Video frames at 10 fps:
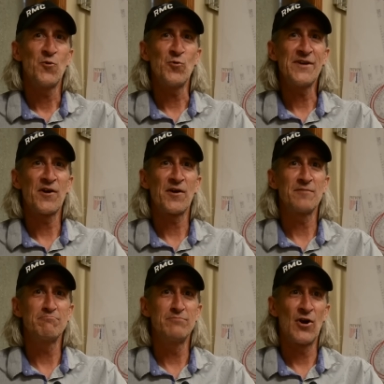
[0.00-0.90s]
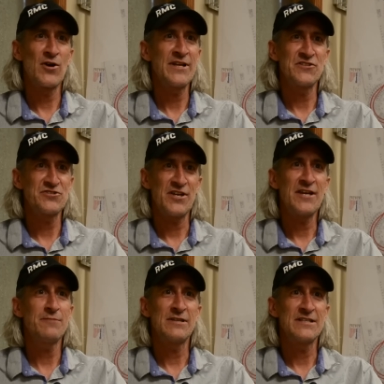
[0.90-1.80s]
we are burning the
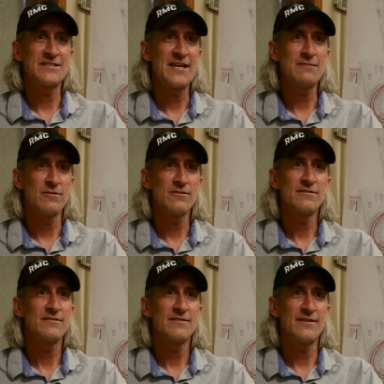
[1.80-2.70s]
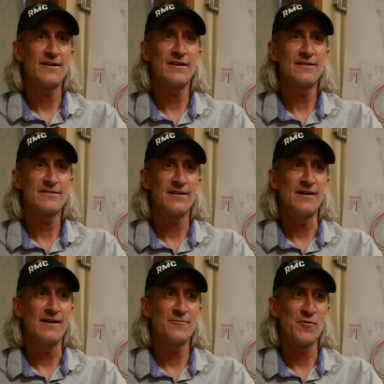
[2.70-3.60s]
shape in the table that
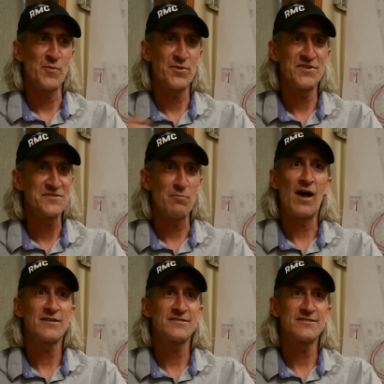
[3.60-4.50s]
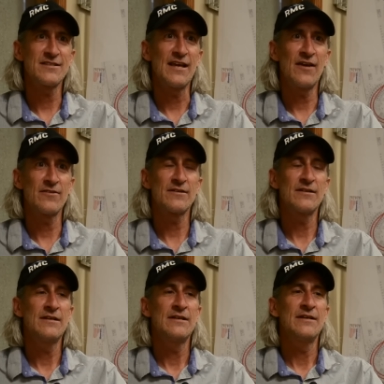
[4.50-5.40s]
uh, when we put these boxes together
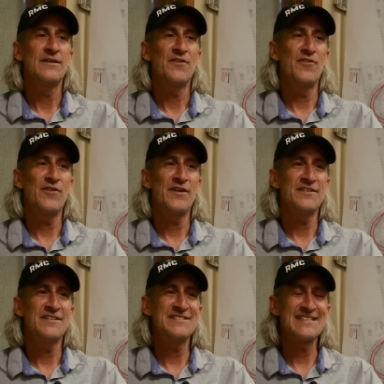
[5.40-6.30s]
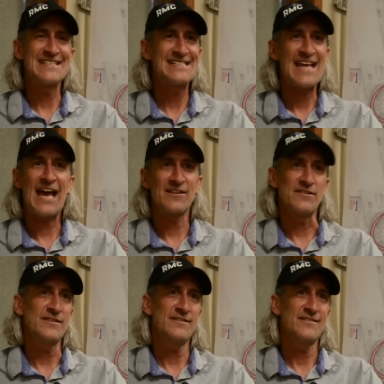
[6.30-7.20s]
that is
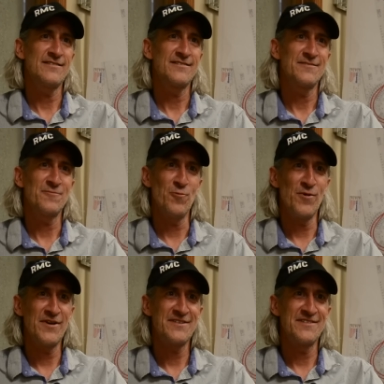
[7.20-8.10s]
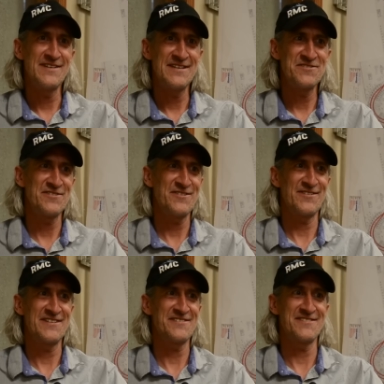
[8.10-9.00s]
exactly what the
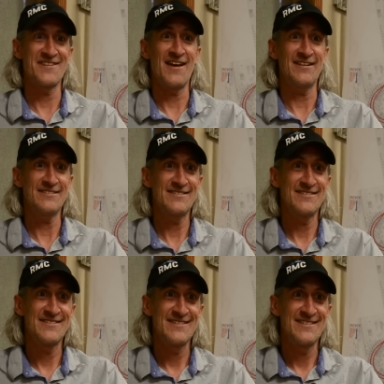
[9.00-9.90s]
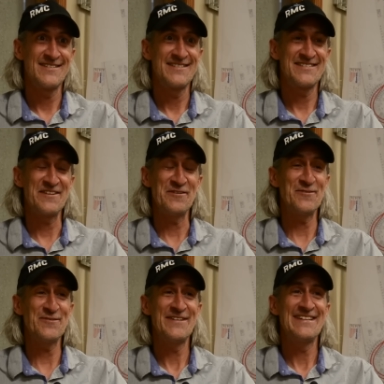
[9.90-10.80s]
engineer has designed.
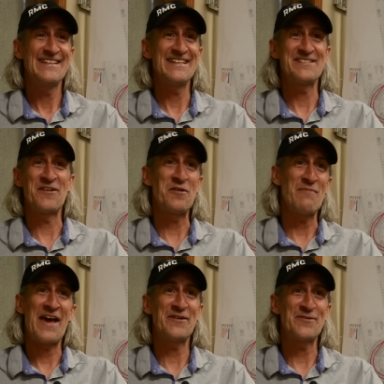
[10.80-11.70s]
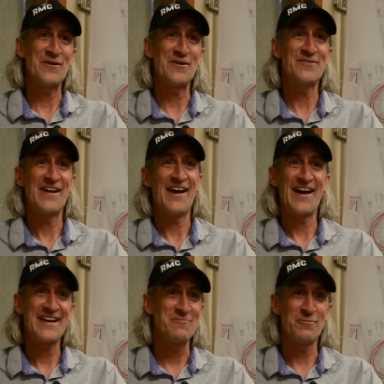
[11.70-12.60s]
So it's not a matter of
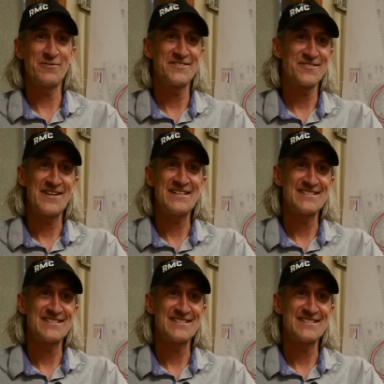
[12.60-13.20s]
I come up with this great